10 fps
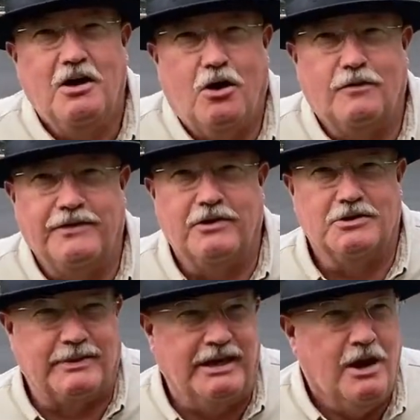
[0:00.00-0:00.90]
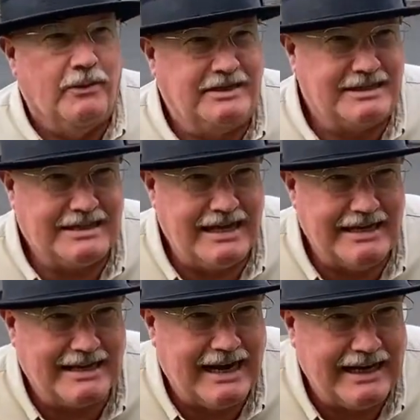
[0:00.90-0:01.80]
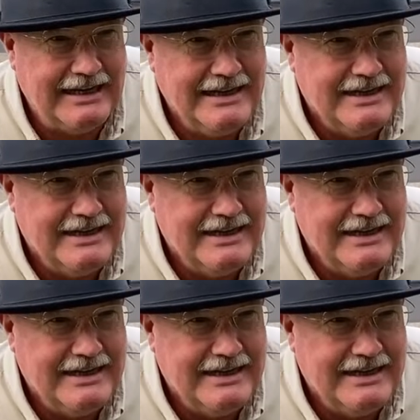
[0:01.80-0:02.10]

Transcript: over yours. We we just tend to kind of